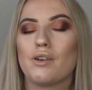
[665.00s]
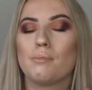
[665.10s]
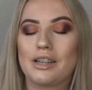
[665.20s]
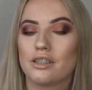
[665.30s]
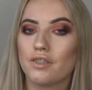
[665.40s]
give it a
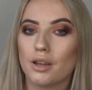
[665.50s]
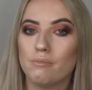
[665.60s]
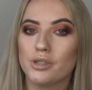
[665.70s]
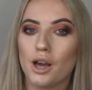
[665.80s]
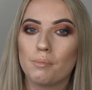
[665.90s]
massive
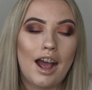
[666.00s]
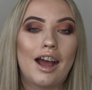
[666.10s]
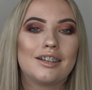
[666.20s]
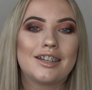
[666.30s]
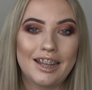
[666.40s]
thumbs up
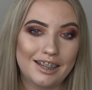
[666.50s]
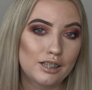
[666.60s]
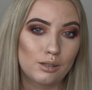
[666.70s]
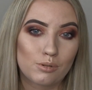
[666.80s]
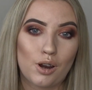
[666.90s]
and hit the
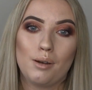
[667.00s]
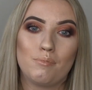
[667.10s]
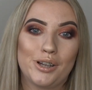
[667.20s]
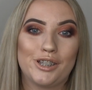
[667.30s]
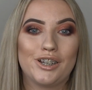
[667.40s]
subscribe
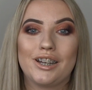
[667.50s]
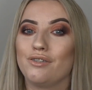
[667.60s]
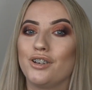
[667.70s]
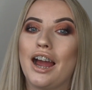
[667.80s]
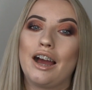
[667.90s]
button
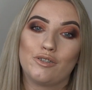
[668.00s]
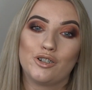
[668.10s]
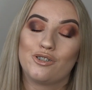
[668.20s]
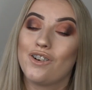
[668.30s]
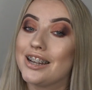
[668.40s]
if you haven't
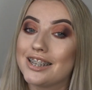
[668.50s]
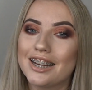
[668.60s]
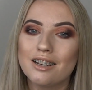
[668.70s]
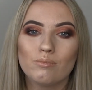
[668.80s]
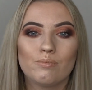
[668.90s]

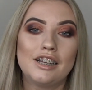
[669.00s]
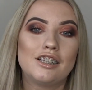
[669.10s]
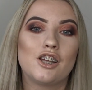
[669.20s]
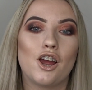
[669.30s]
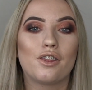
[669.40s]
already.
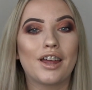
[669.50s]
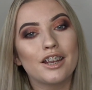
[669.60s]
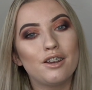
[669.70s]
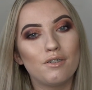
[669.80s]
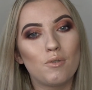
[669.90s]
So
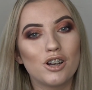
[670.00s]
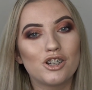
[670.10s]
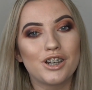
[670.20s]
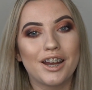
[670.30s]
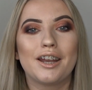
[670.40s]
thank you for
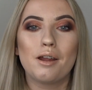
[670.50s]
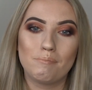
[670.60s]
watching,